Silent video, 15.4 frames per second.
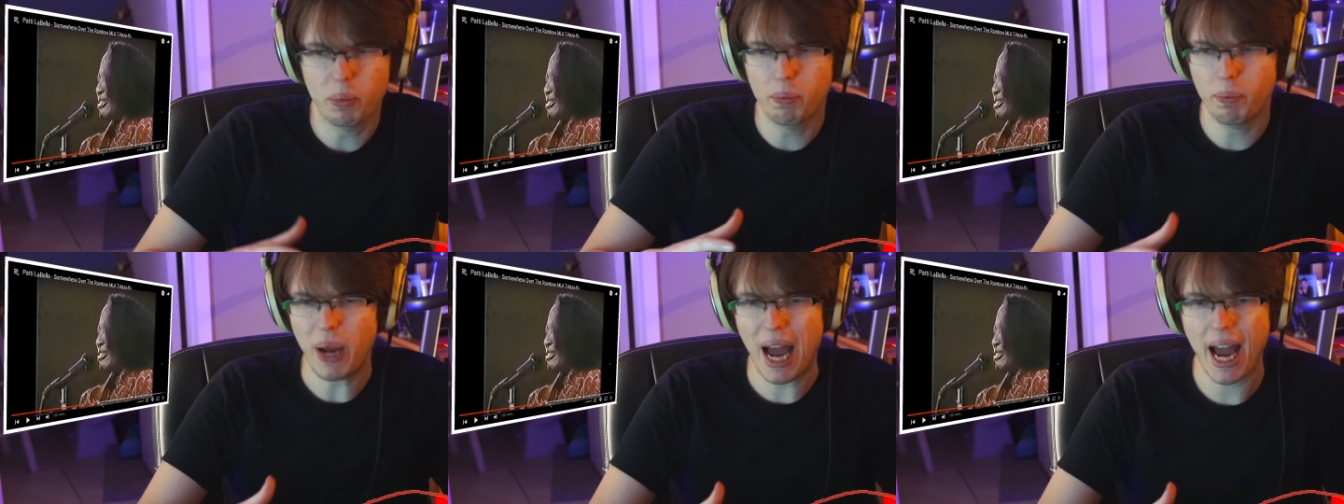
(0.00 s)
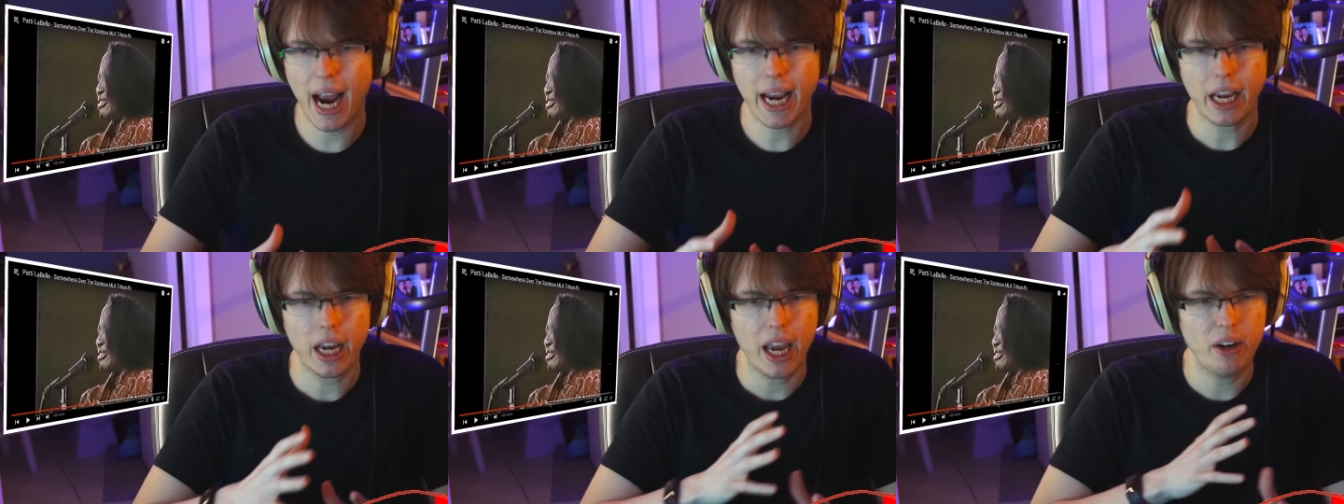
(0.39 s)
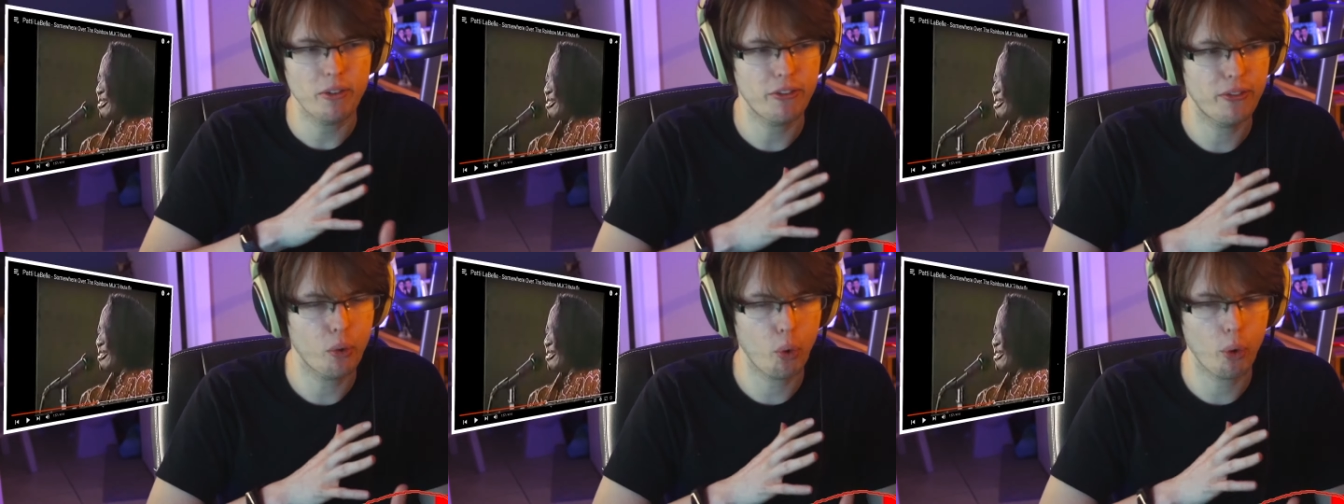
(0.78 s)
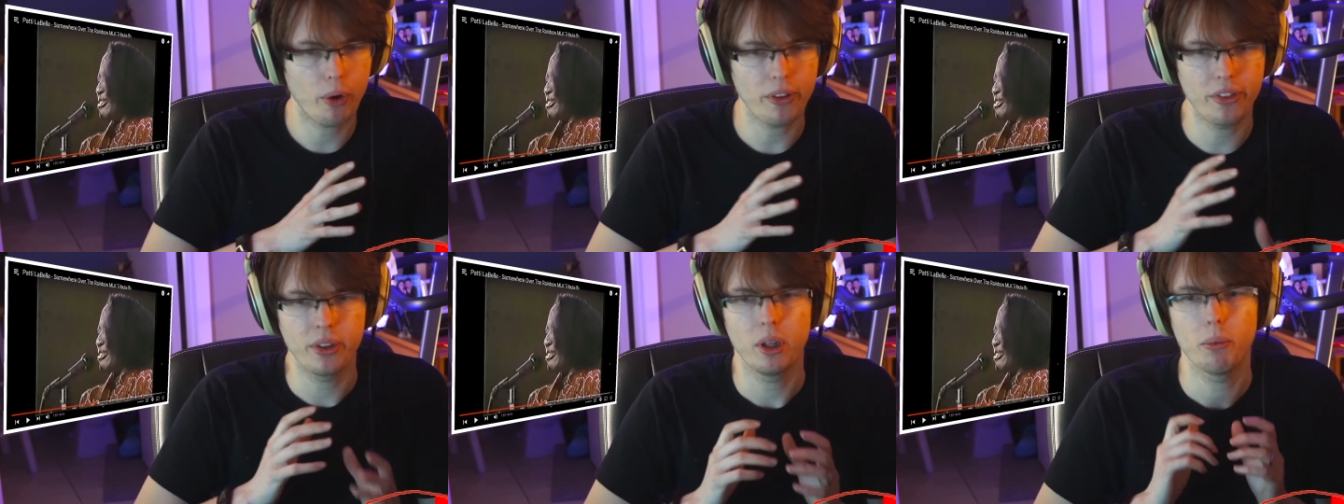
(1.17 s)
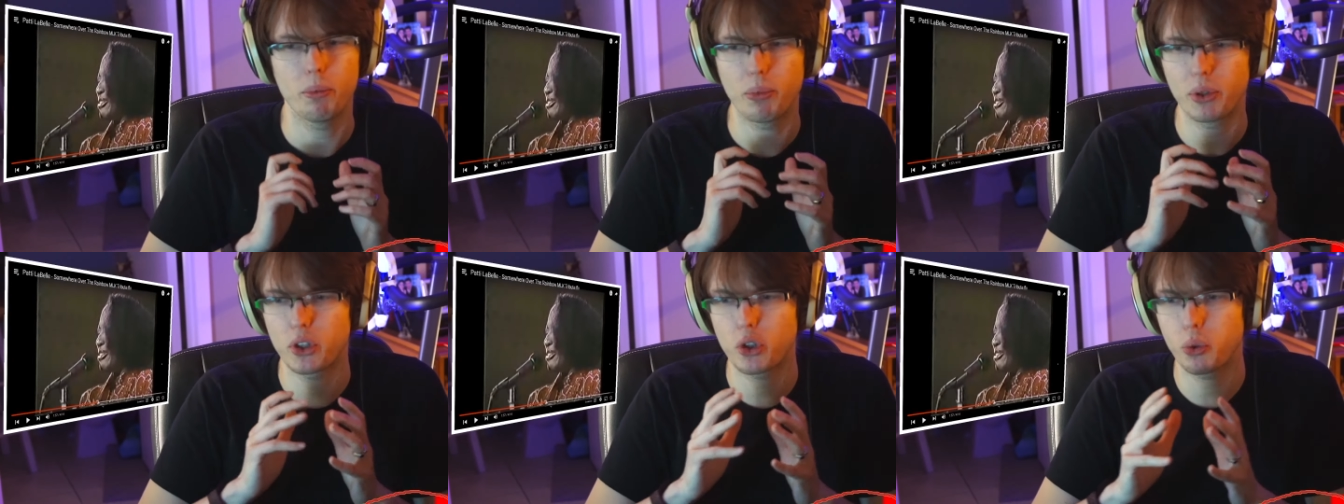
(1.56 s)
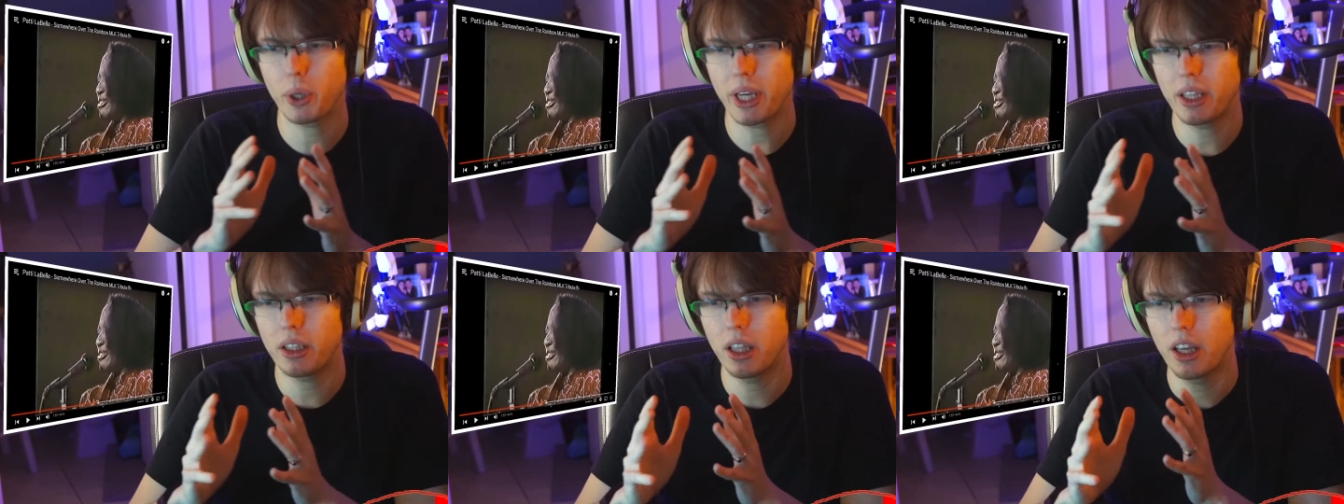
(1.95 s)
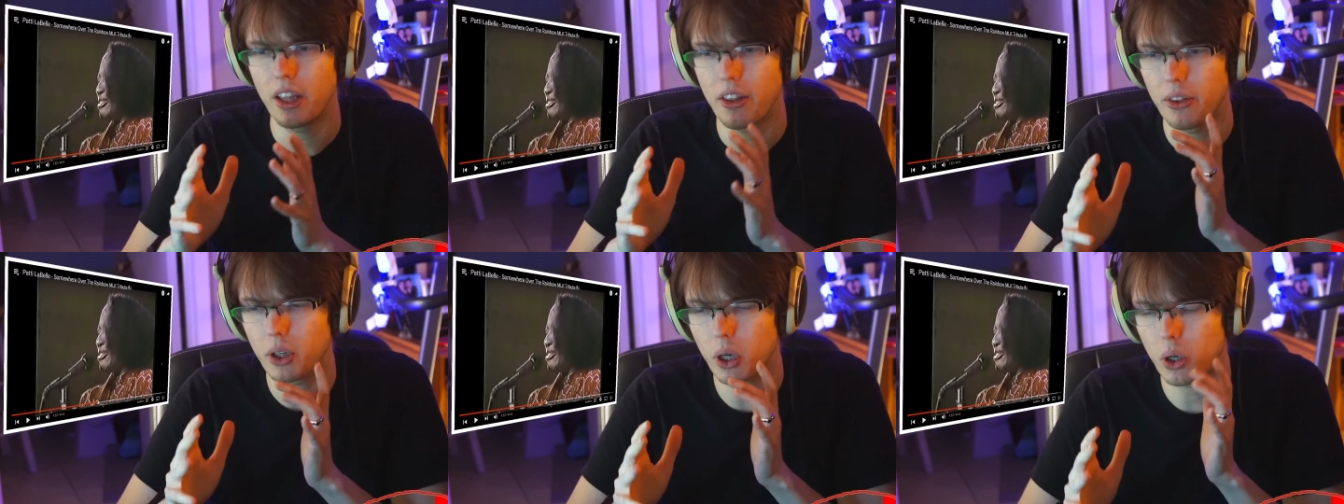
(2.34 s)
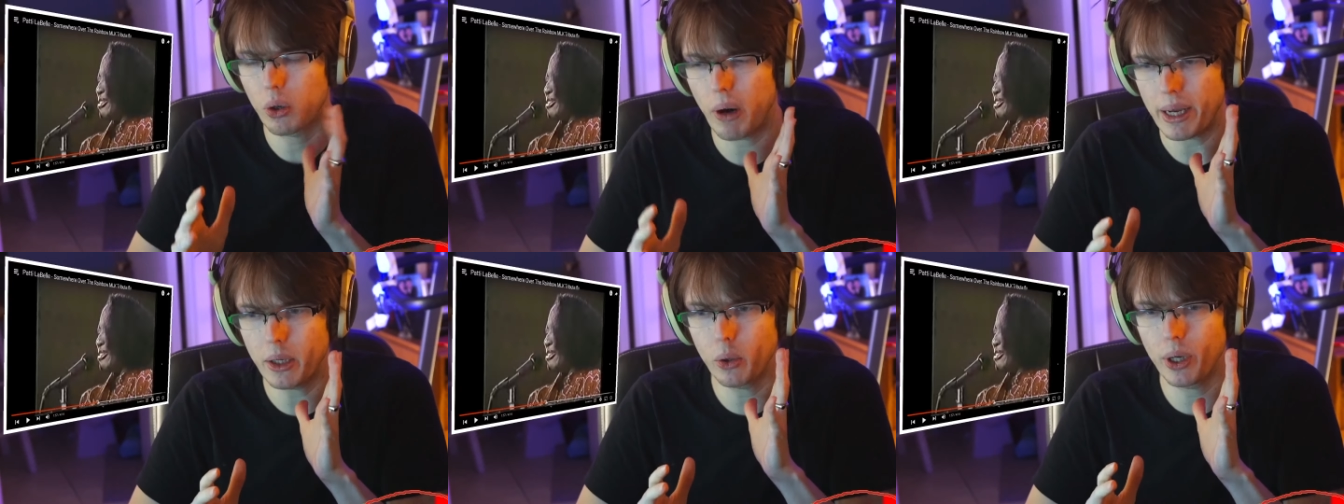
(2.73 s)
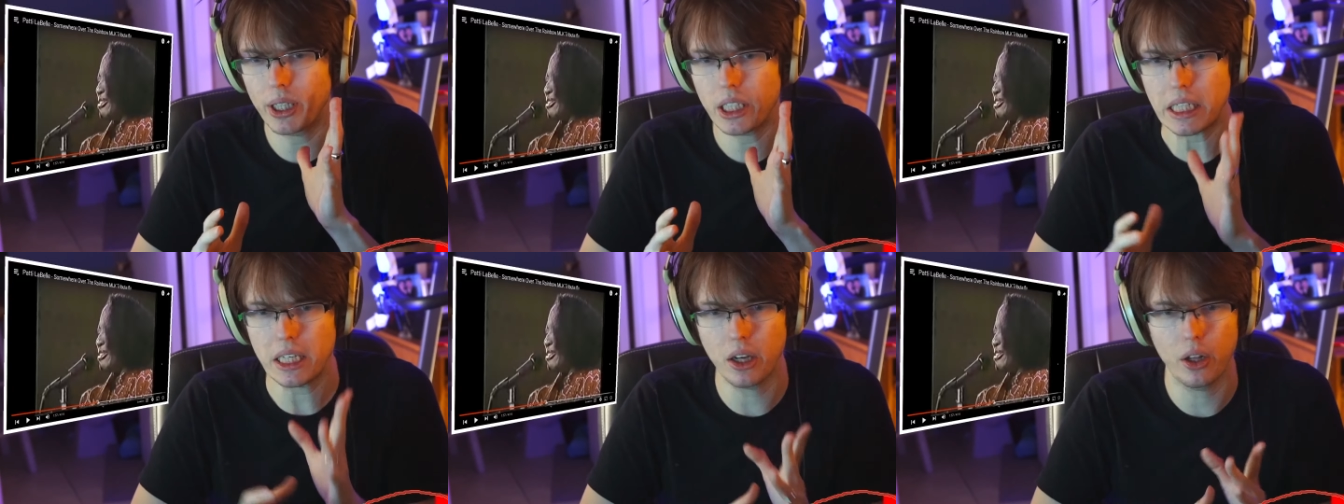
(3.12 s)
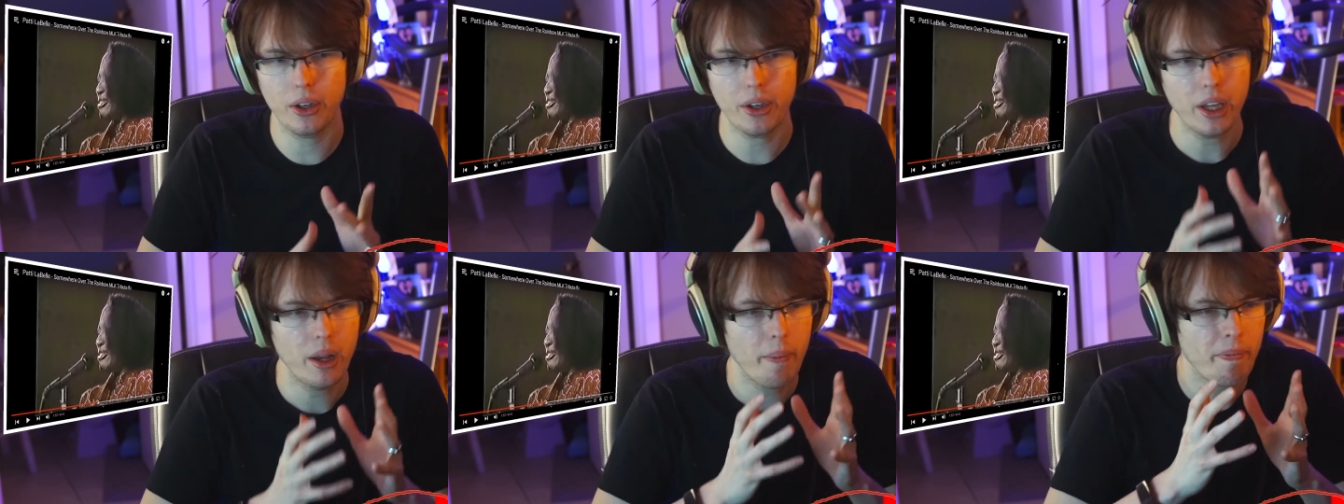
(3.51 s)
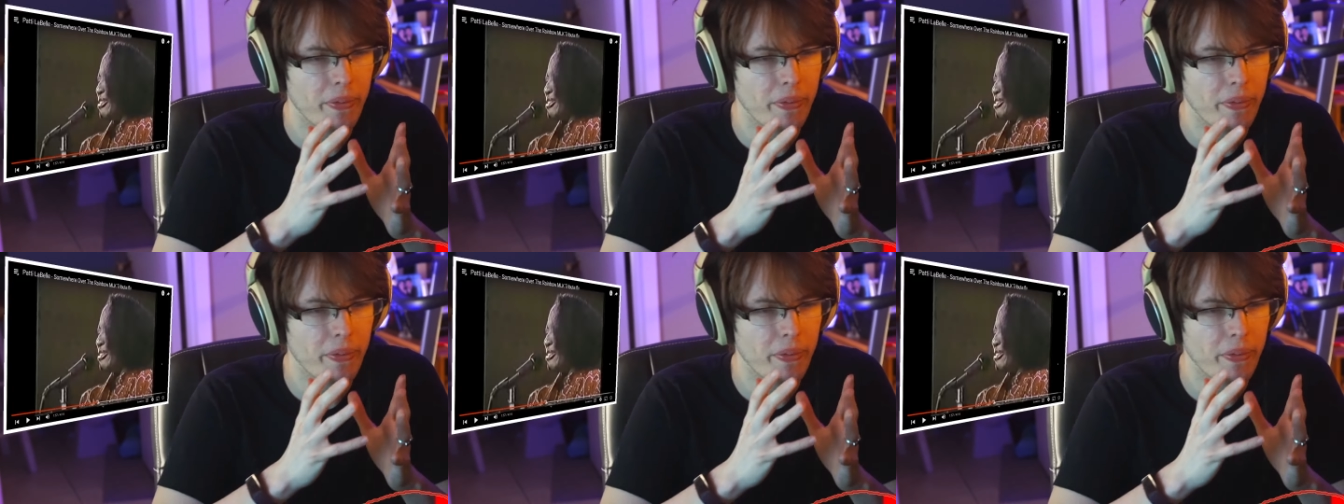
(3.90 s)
Back and forth between the cricoid tilt,